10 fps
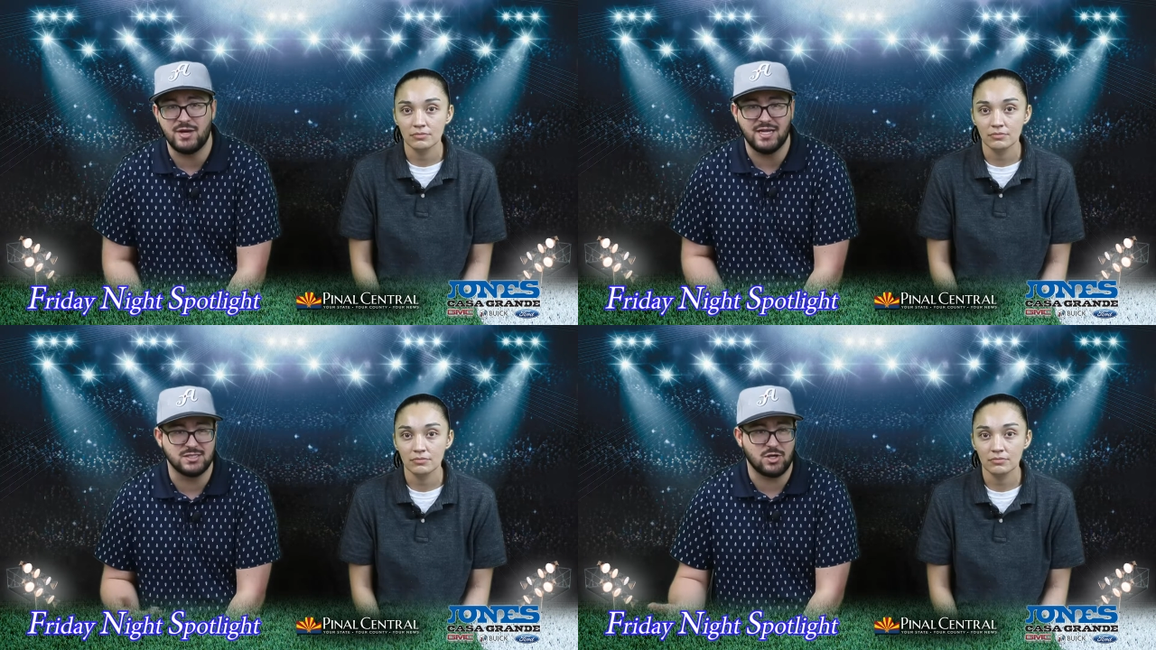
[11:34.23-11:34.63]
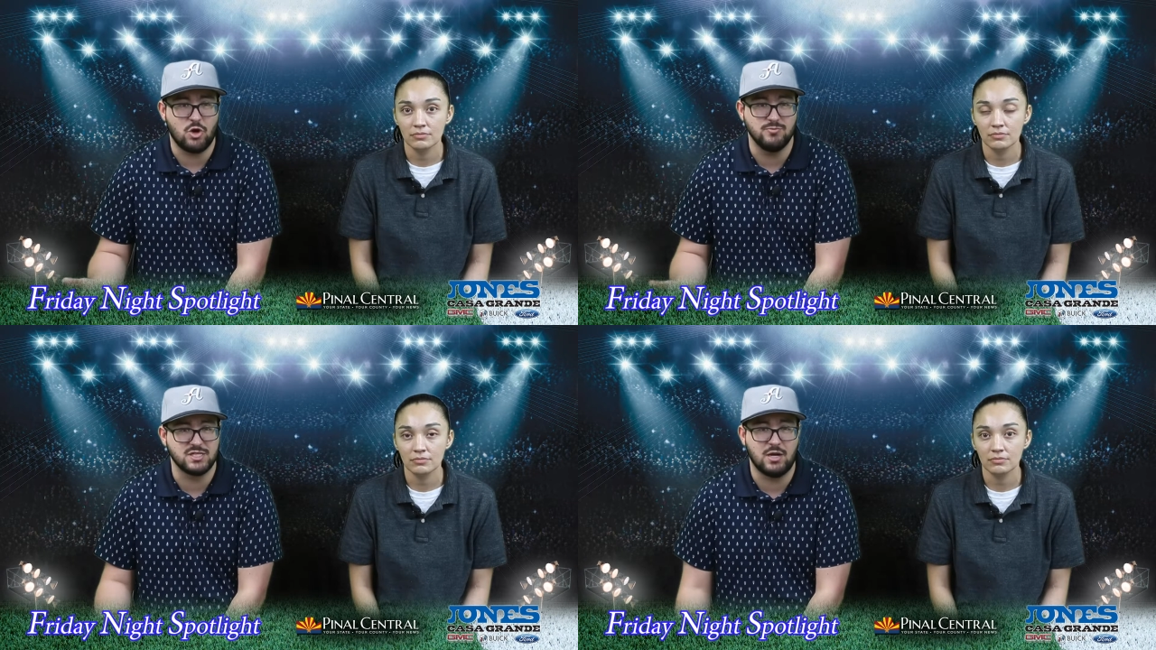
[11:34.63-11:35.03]
Speaker 1: against
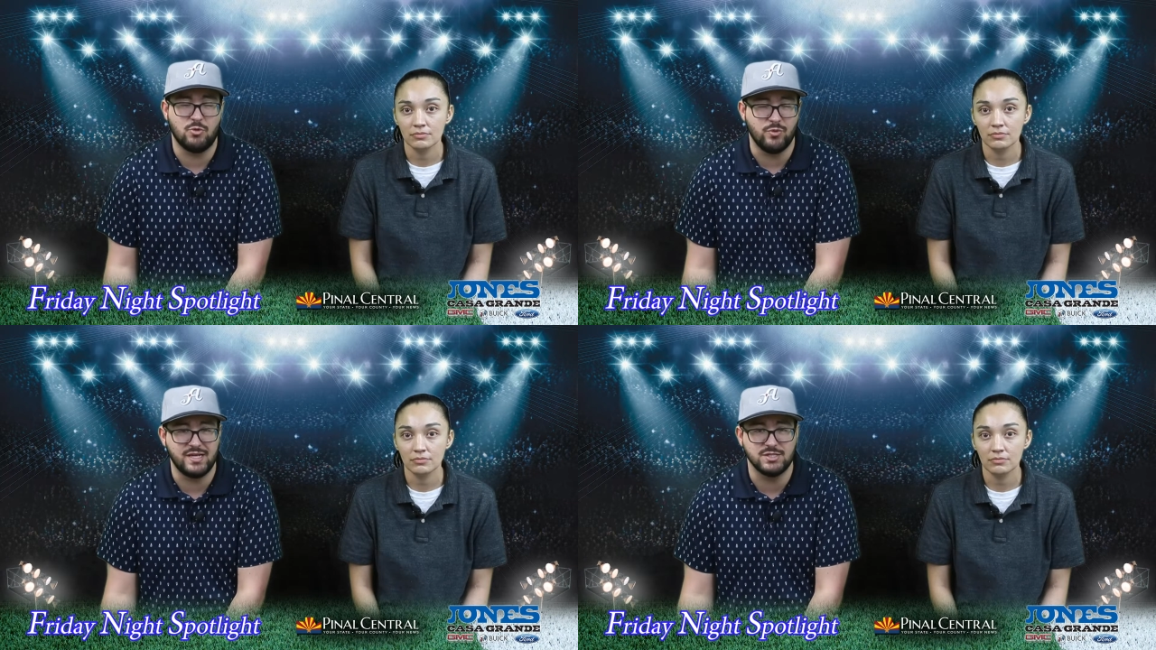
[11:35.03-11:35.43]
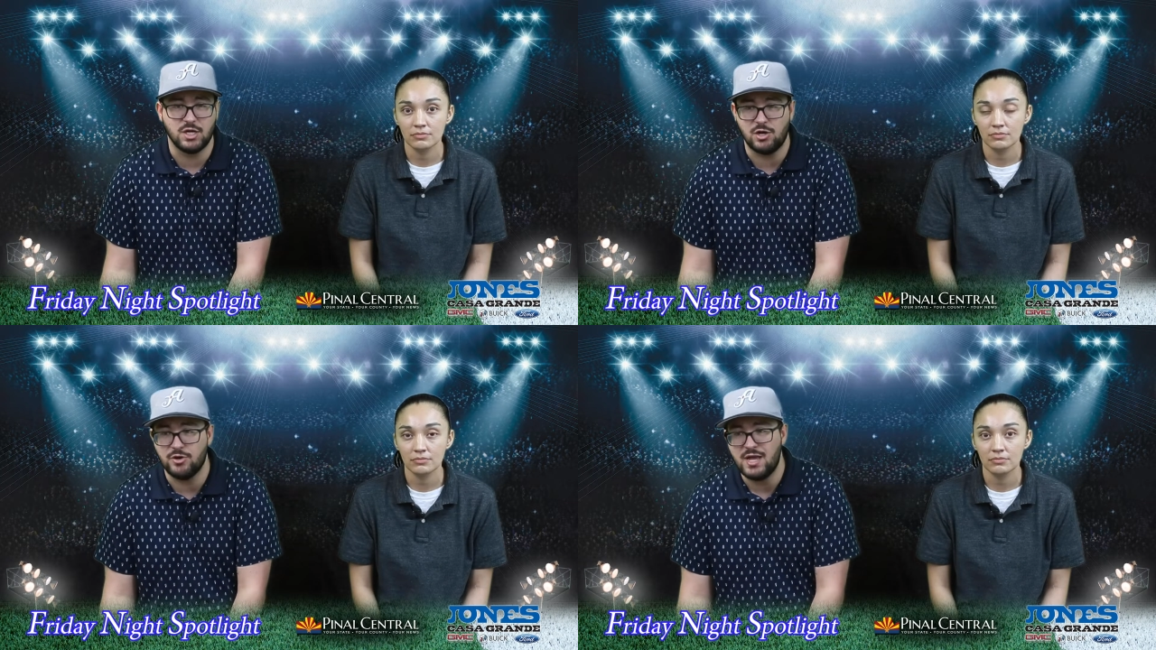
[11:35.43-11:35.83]
Combs a couple weeks
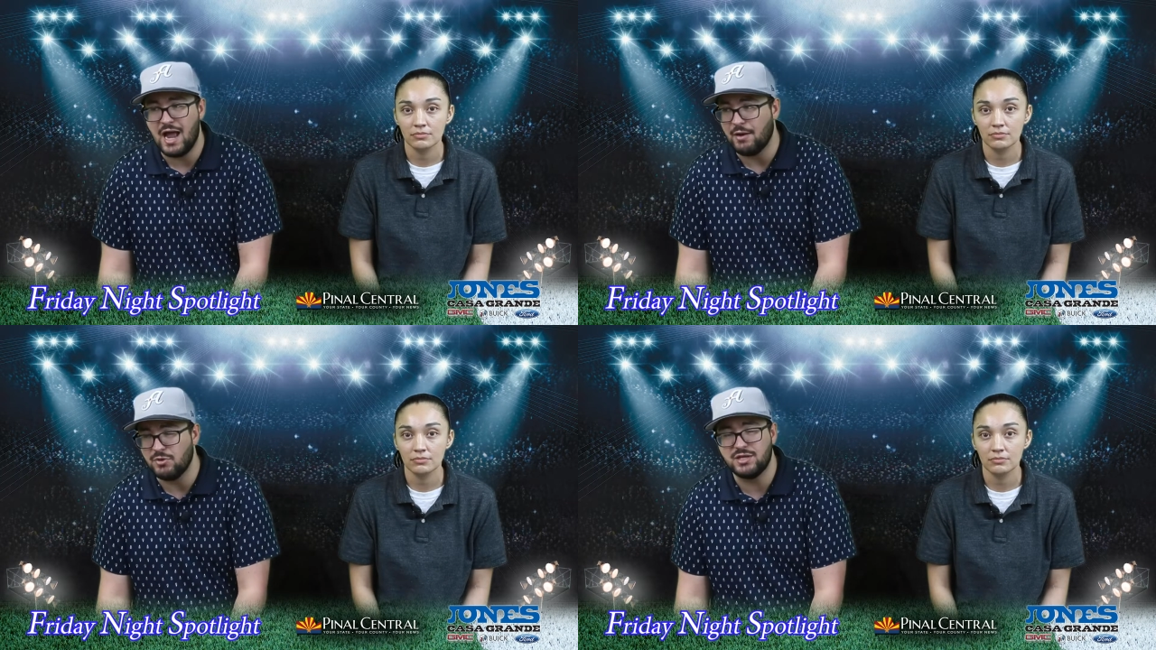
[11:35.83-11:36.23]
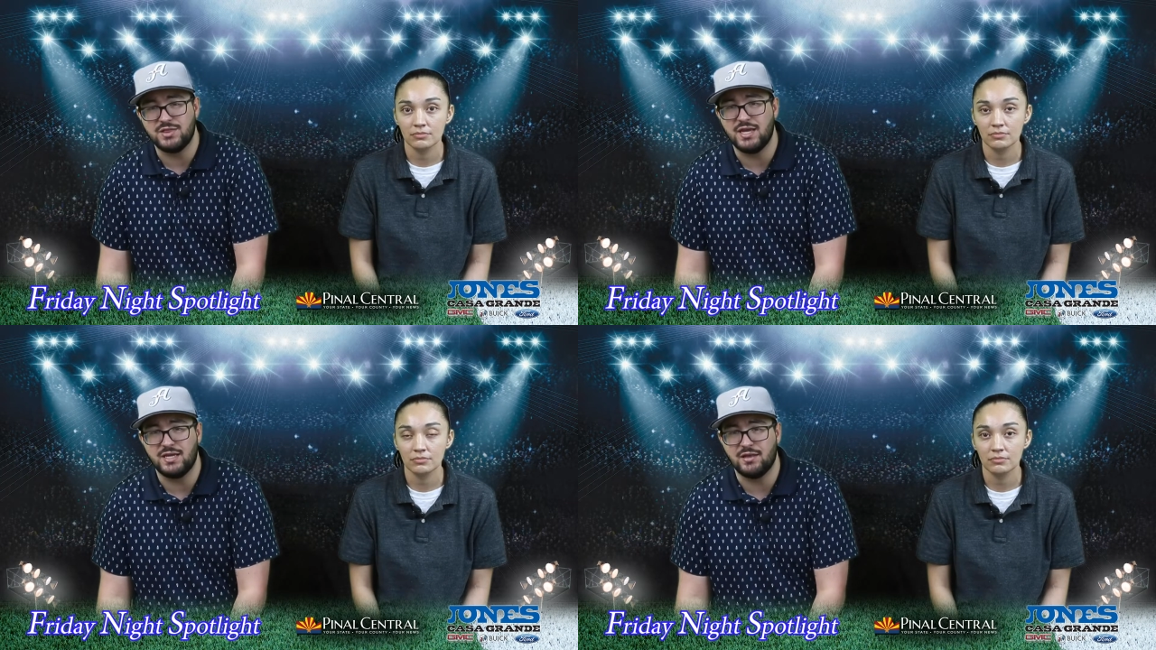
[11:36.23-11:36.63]
ago. I really
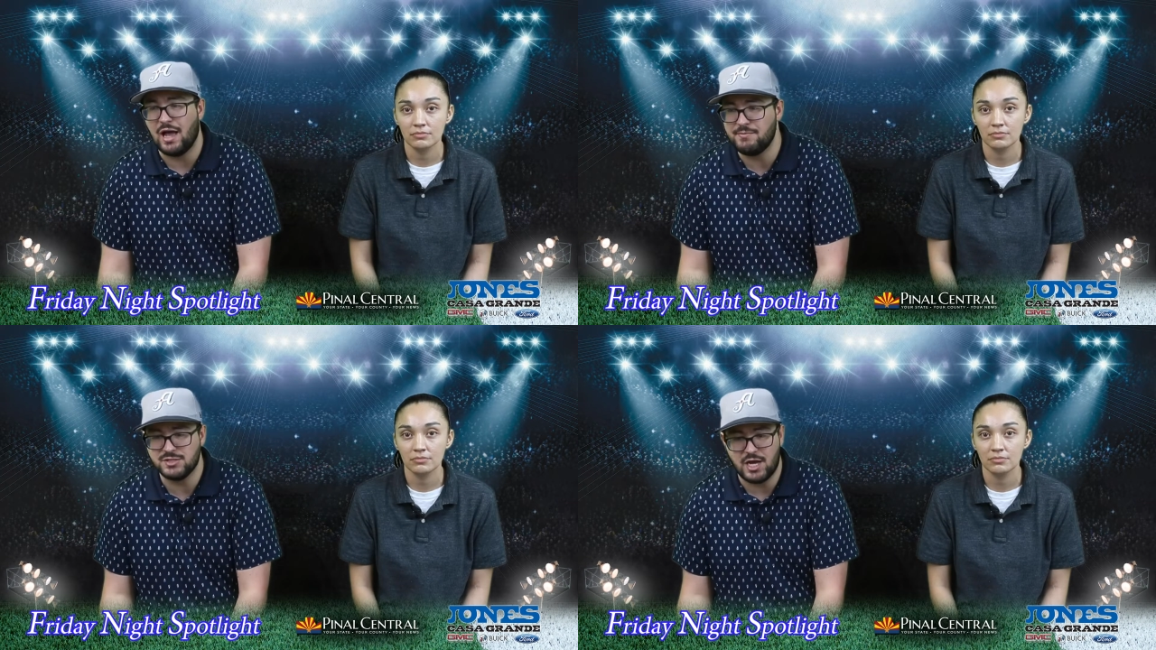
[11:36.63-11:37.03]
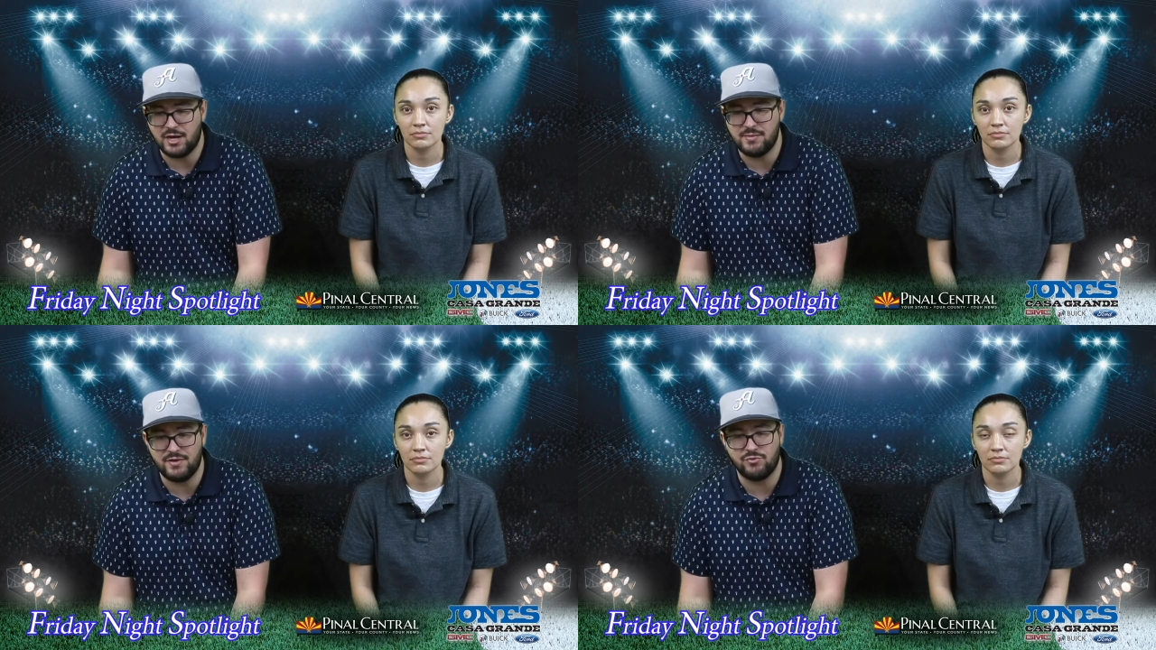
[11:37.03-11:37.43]
think he, I've been
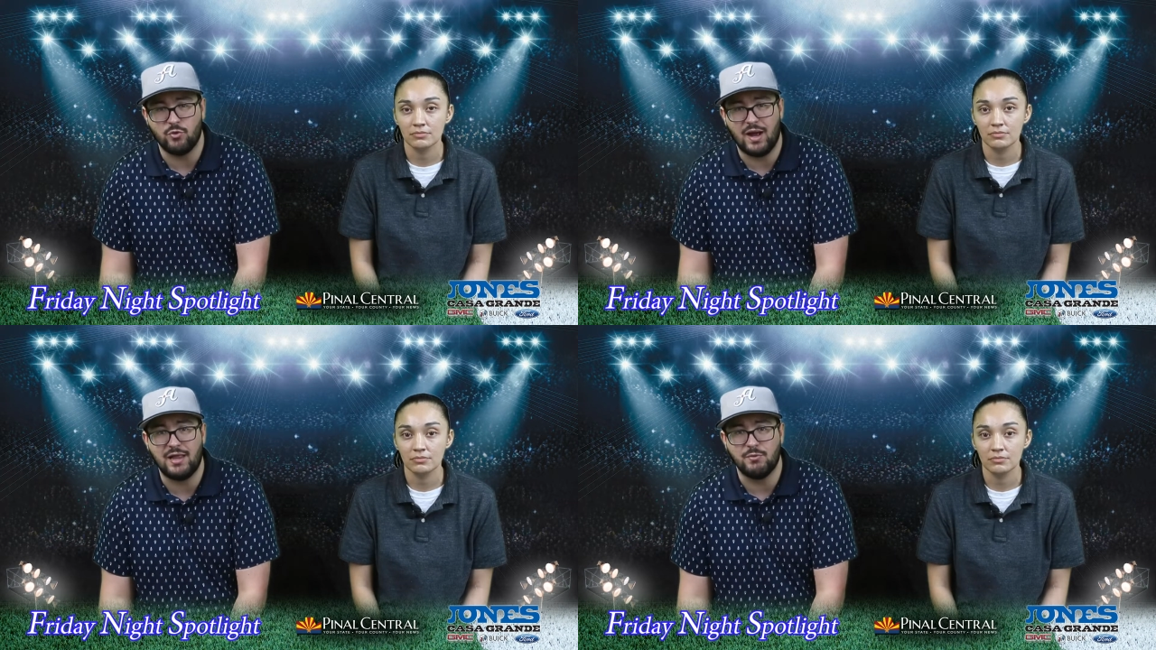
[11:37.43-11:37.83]
talking about him for a while.